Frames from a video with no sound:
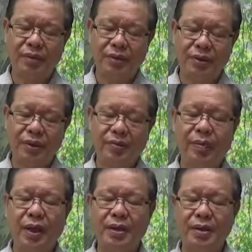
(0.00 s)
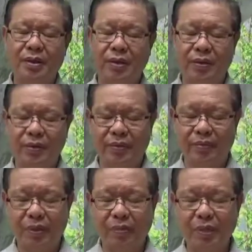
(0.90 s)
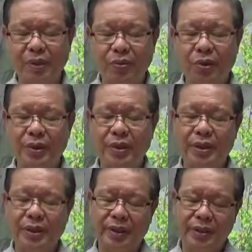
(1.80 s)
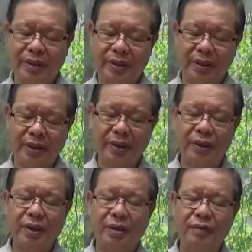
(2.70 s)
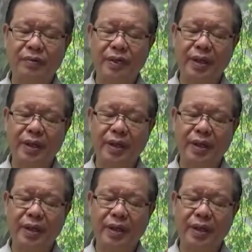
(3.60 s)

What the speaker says: We just plant the crops, properly watered and taken care of,